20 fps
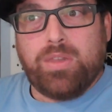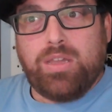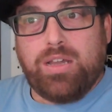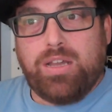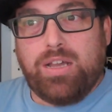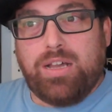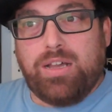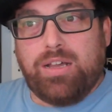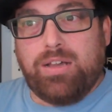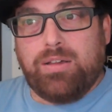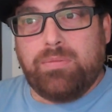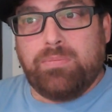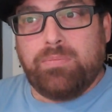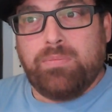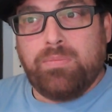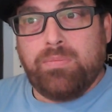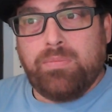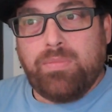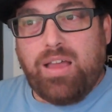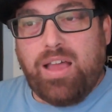
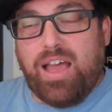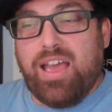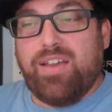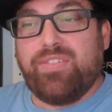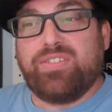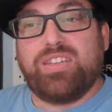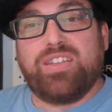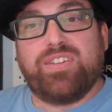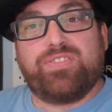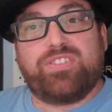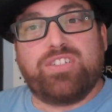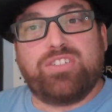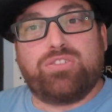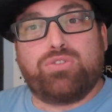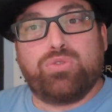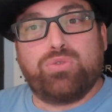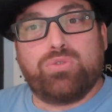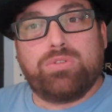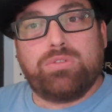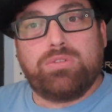I have a nifty
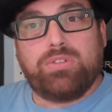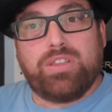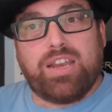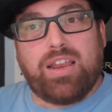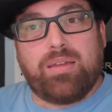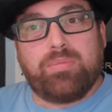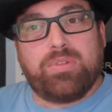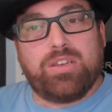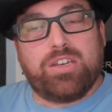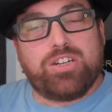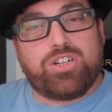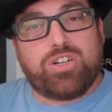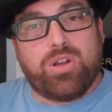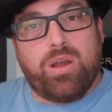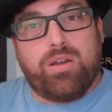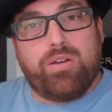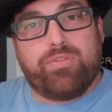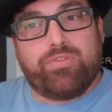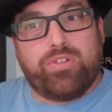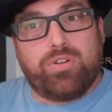tool that I'm going to
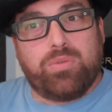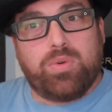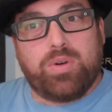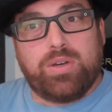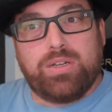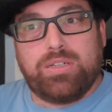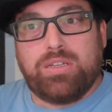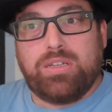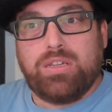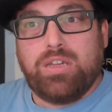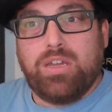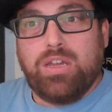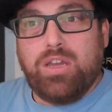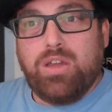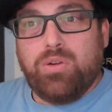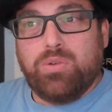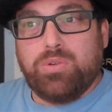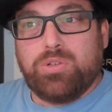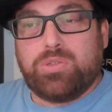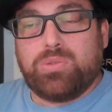show everyone,
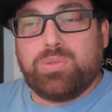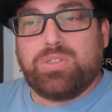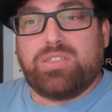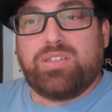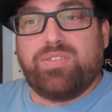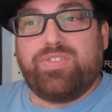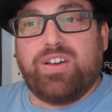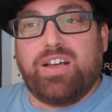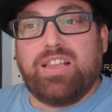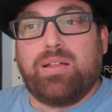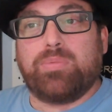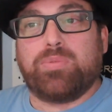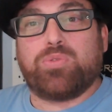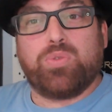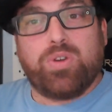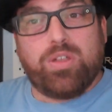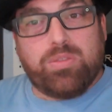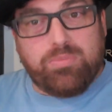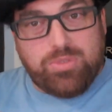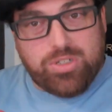which was developed
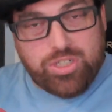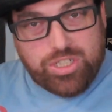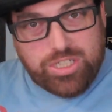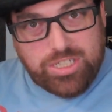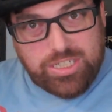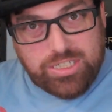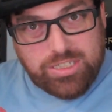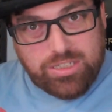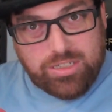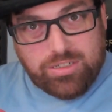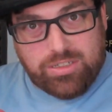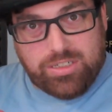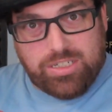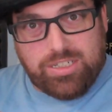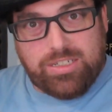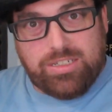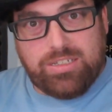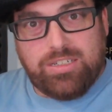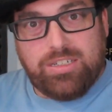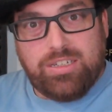with machine
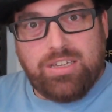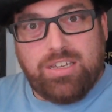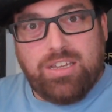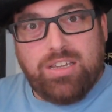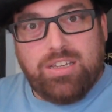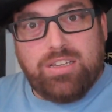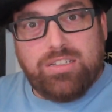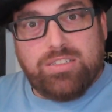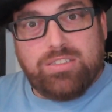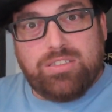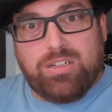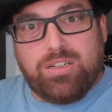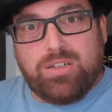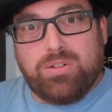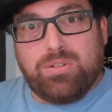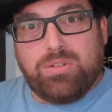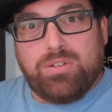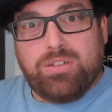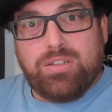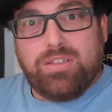learning.
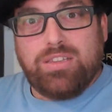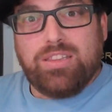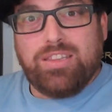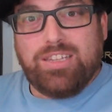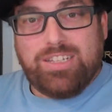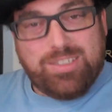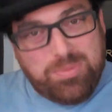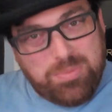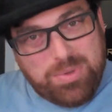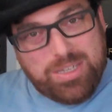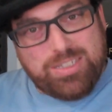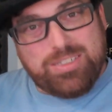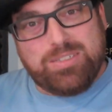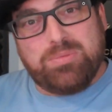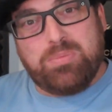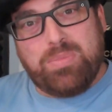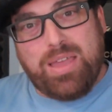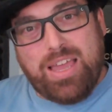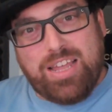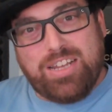So let's make
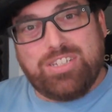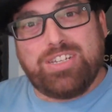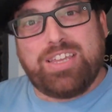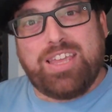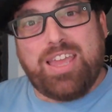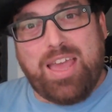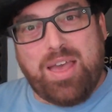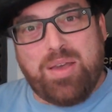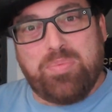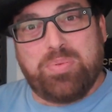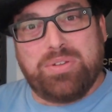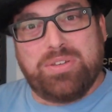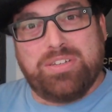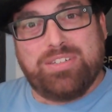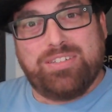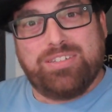some magic happen.